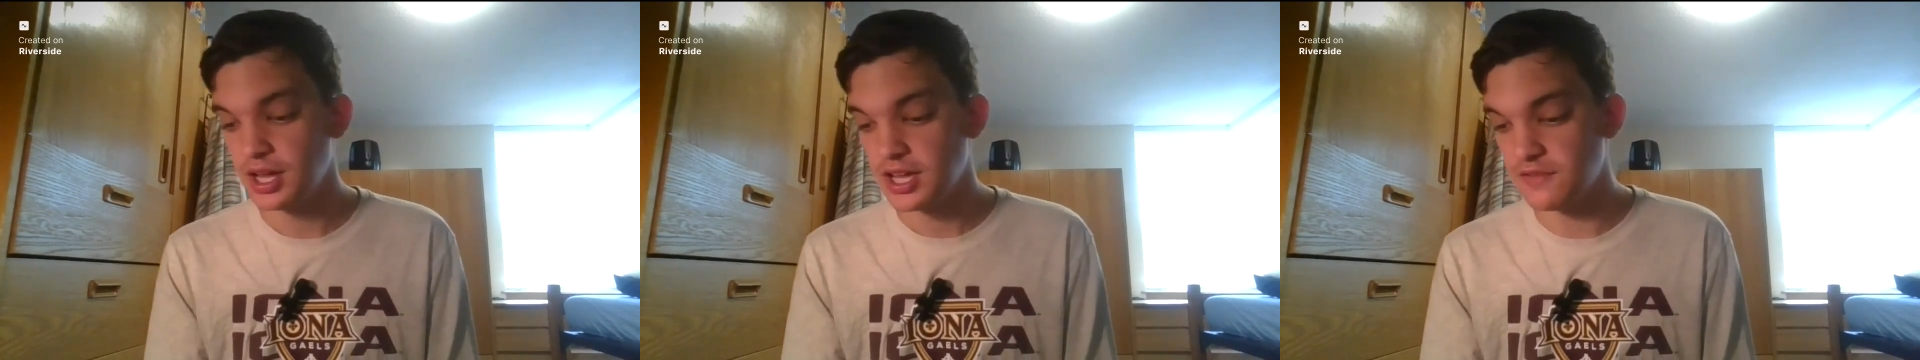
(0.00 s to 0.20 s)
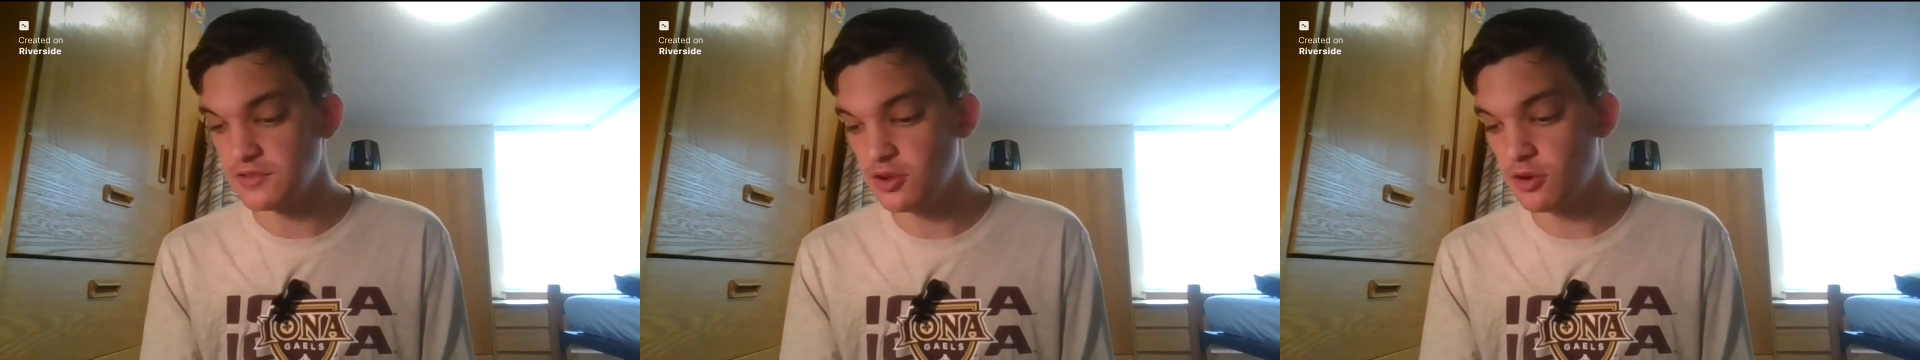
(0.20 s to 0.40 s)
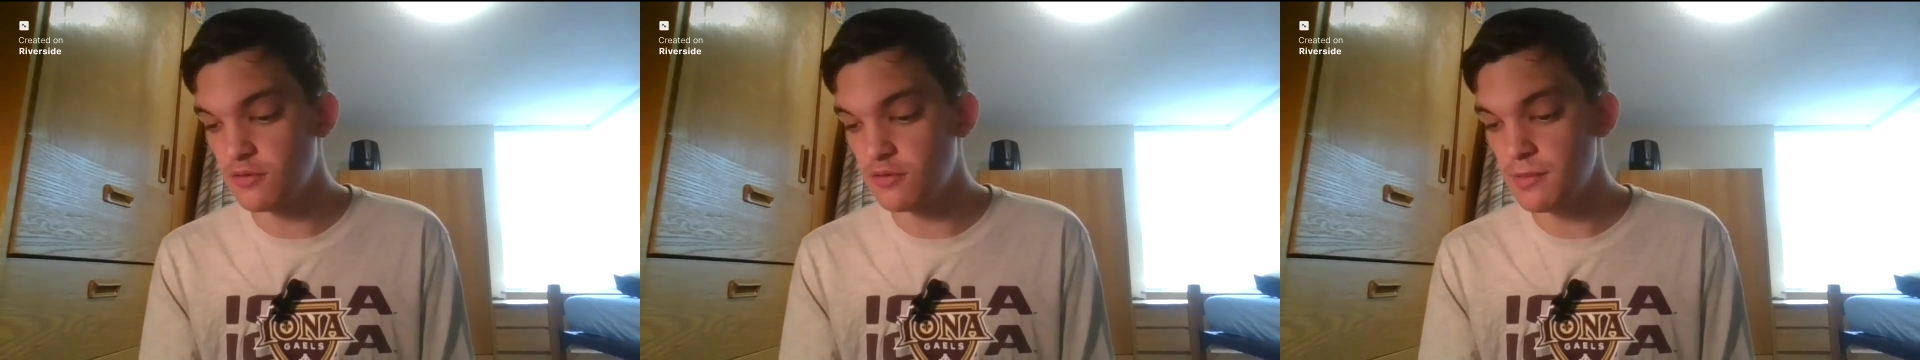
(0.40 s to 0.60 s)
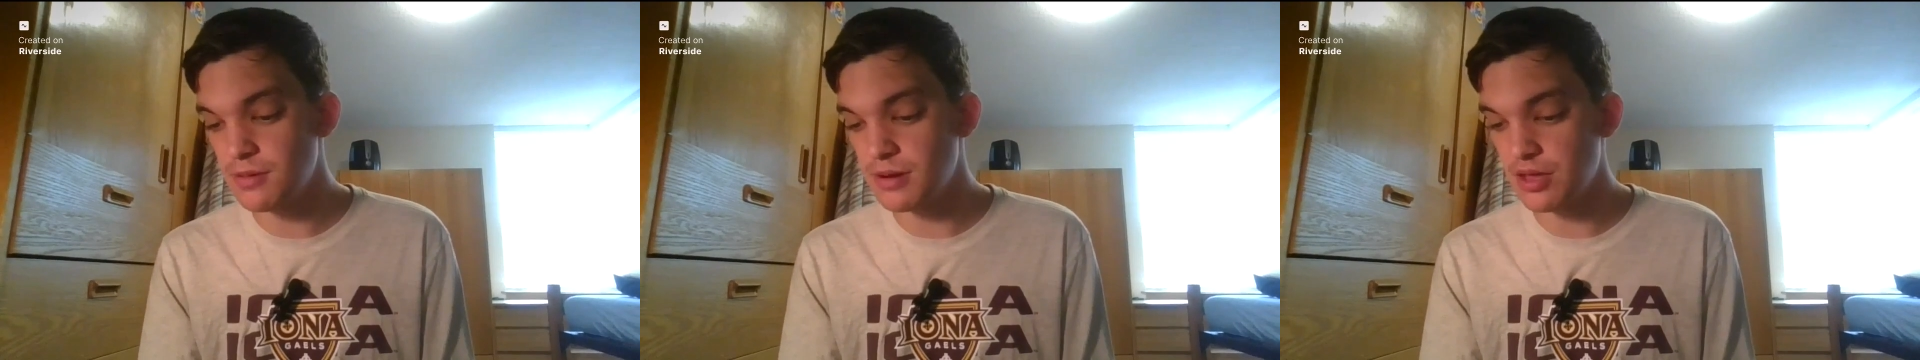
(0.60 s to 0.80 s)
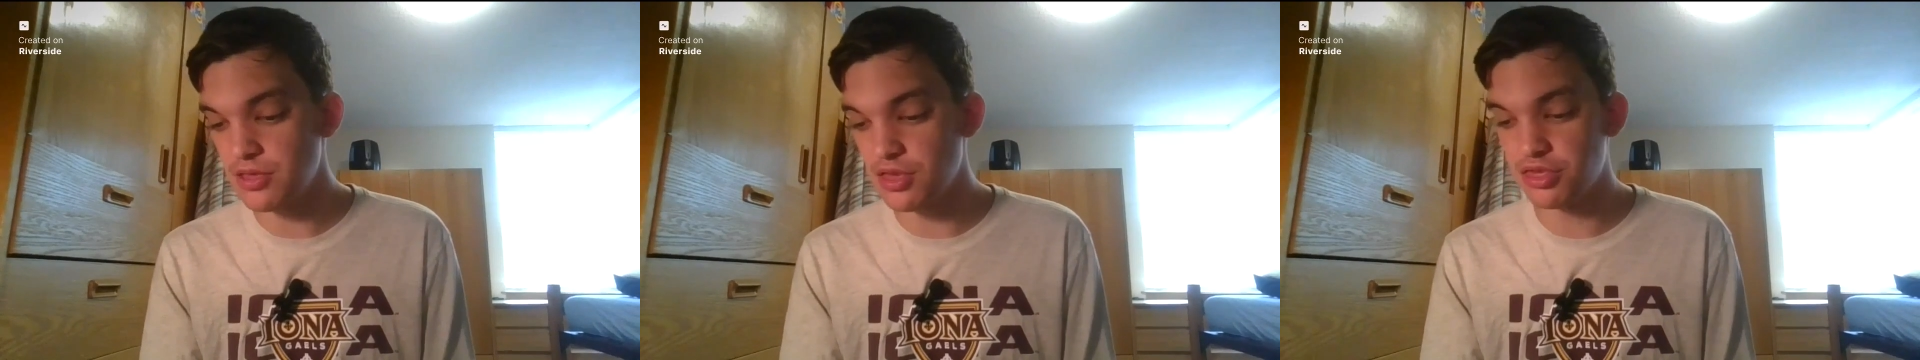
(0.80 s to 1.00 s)
if you don't remember
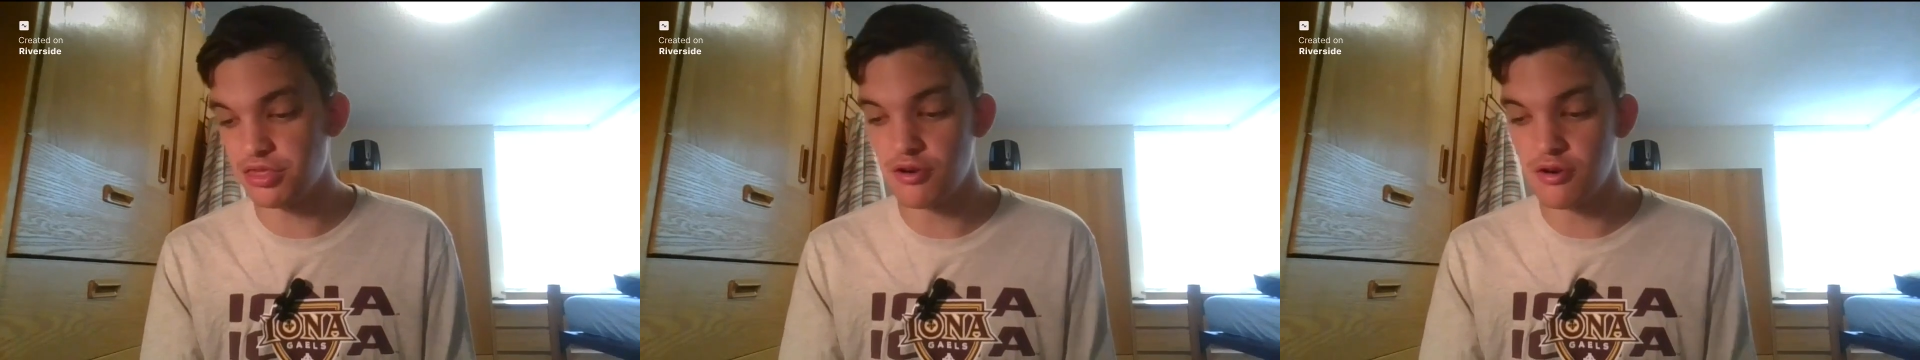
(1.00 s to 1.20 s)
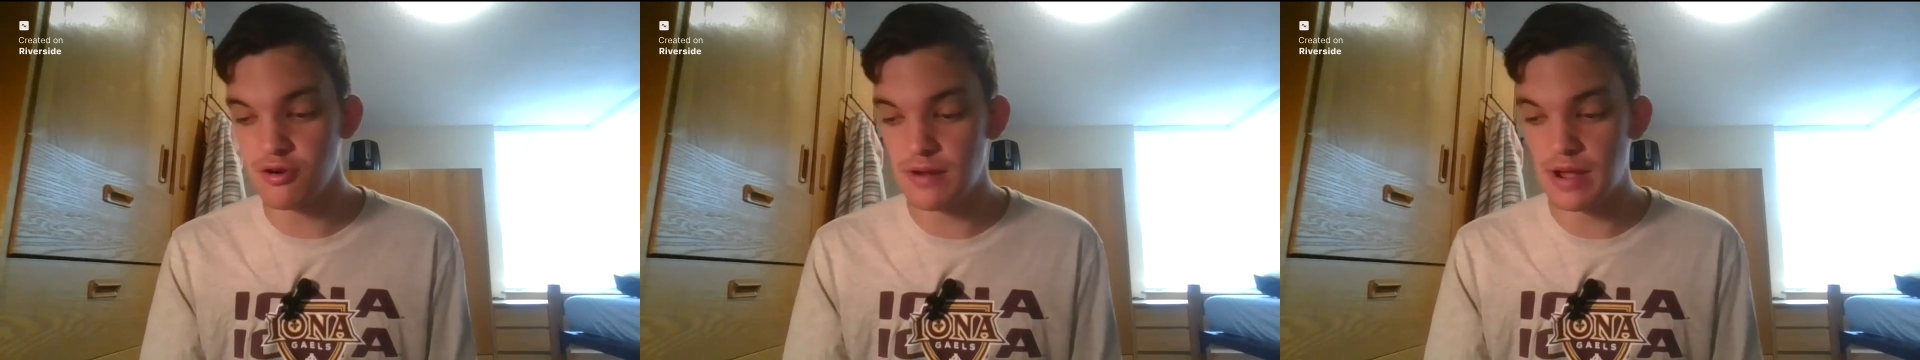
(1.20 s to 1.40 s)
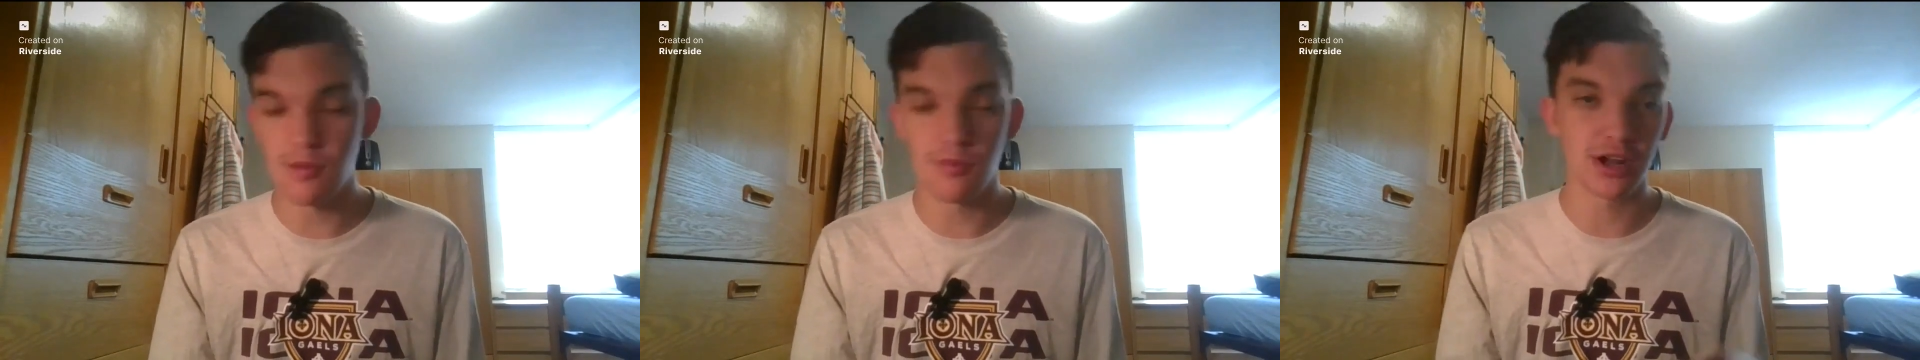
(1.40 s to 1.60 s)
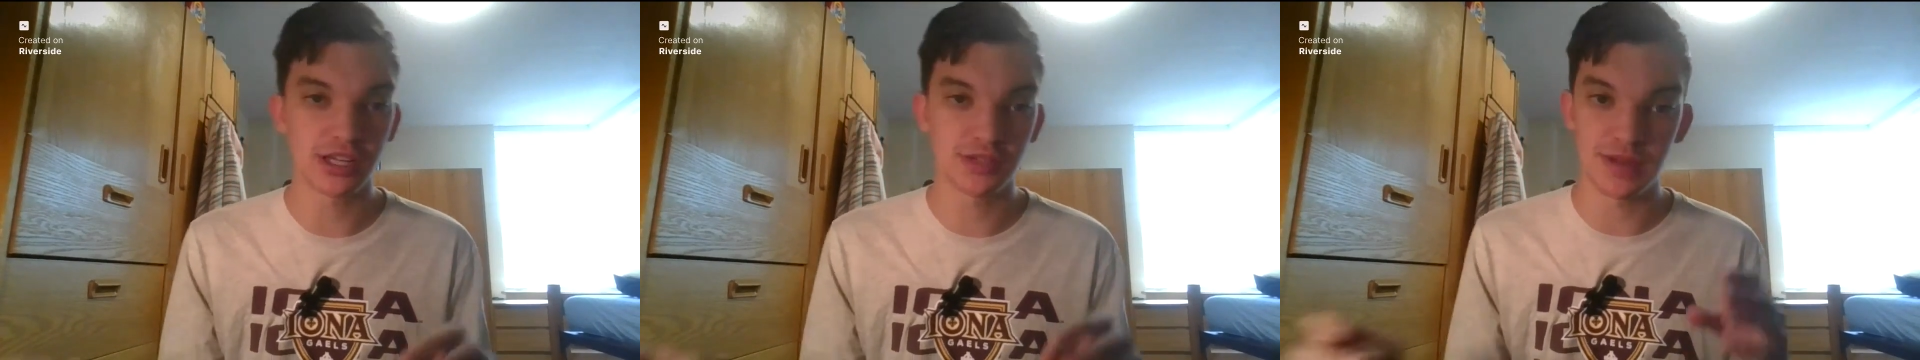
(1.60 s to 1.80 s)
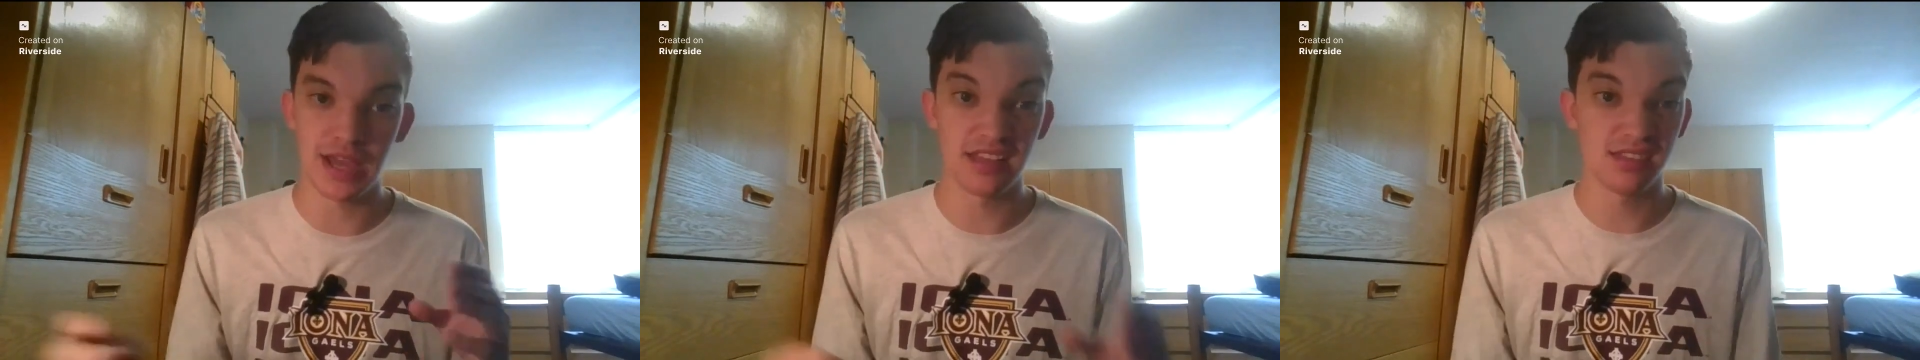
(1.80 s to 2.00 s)
how the 3rd round works,
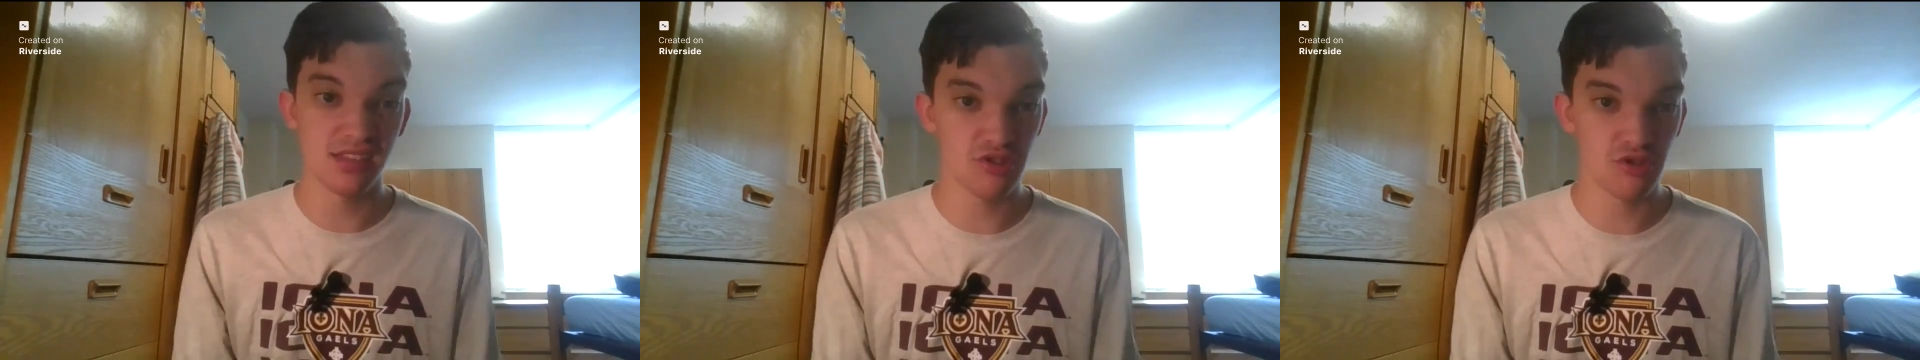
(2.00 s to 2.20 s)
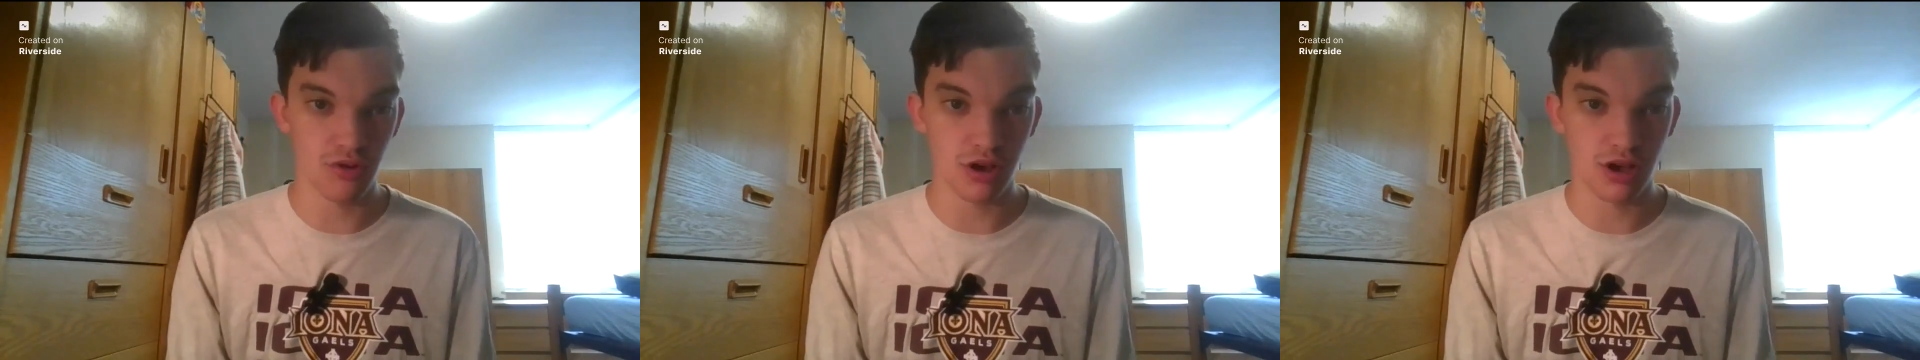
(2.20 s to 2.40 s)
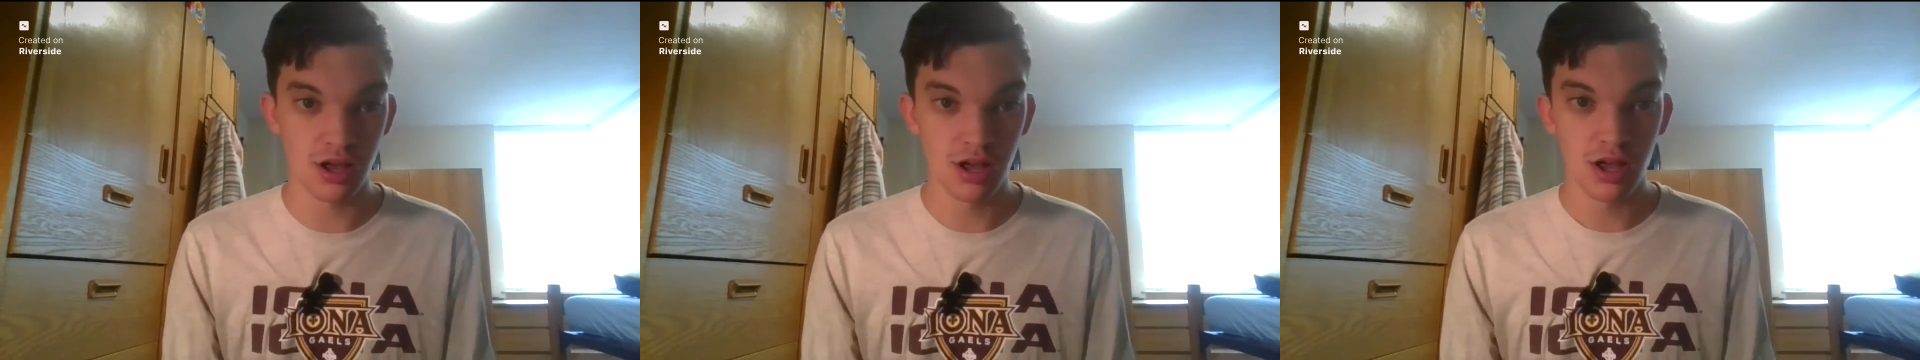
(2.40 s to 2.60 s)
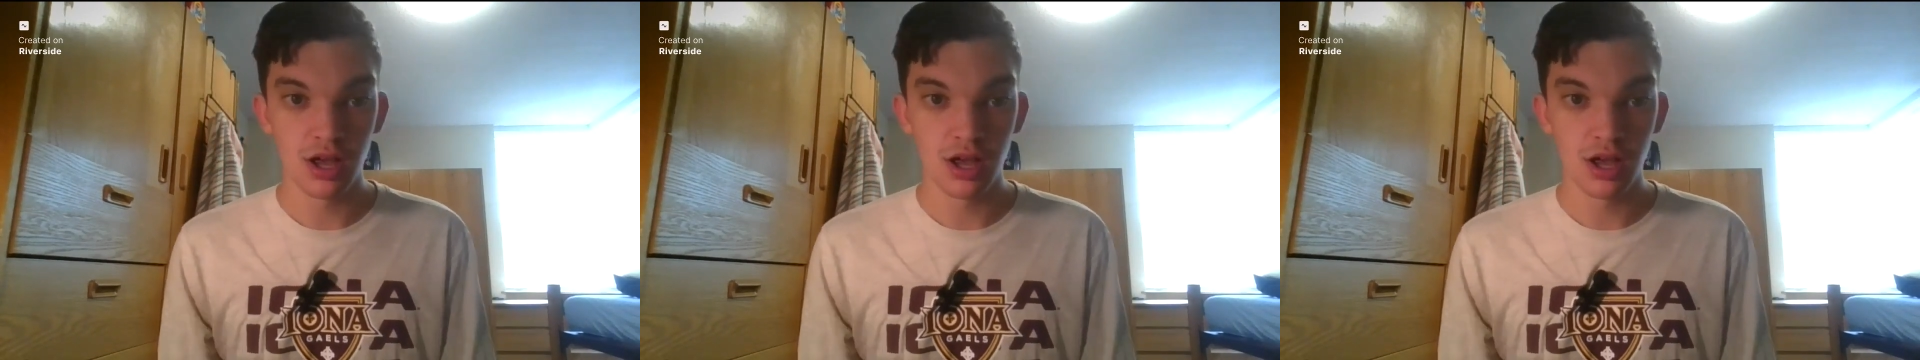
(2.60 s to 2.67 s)
we had the draw.